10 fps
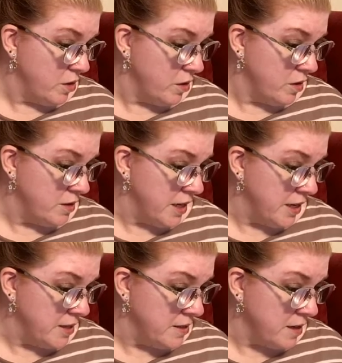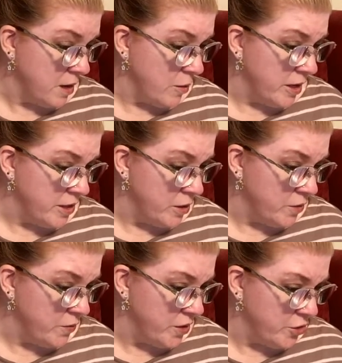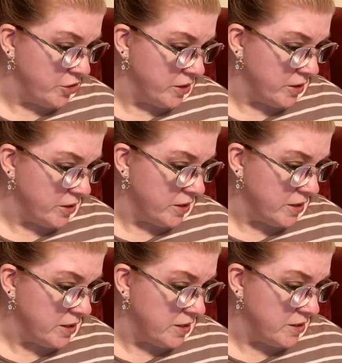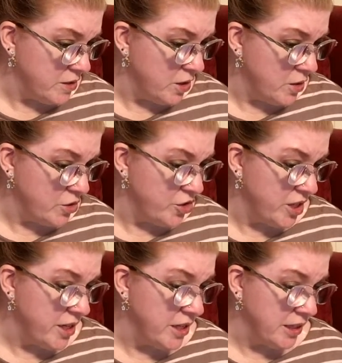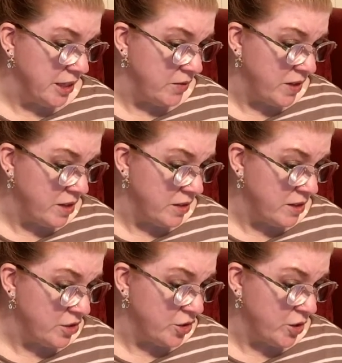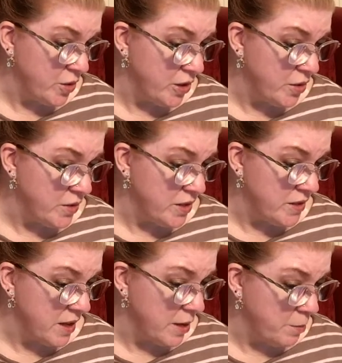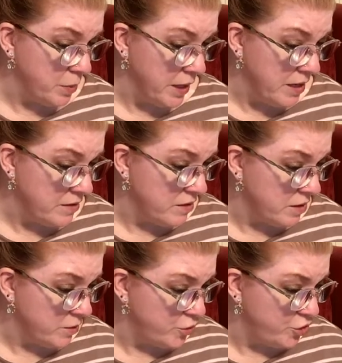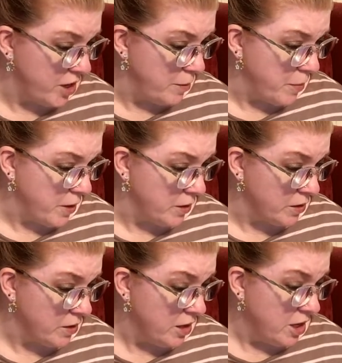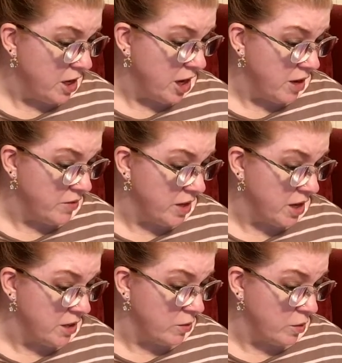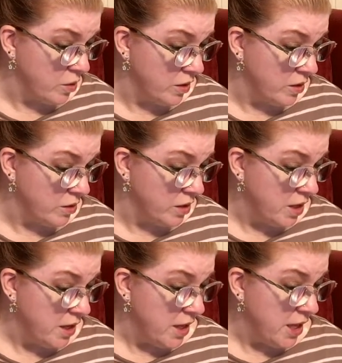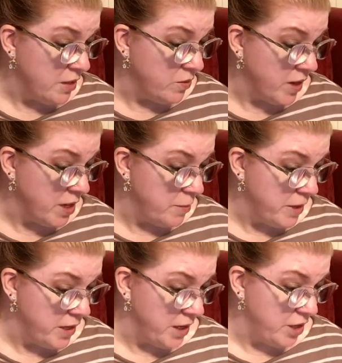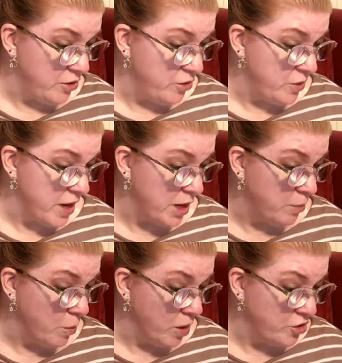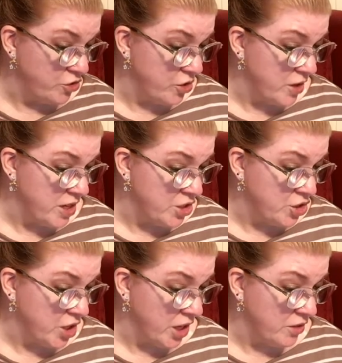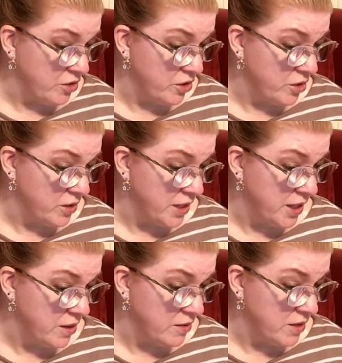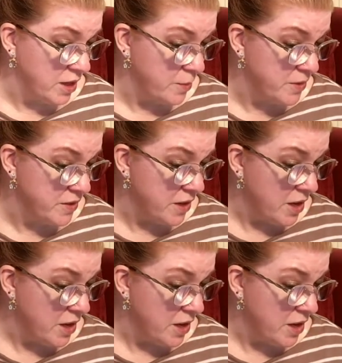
curl days are in your future. This nourishing leave-in conditioner uses a blend of shea butter, avocado oil, and vitamin E to add moisture and shine to curly hair types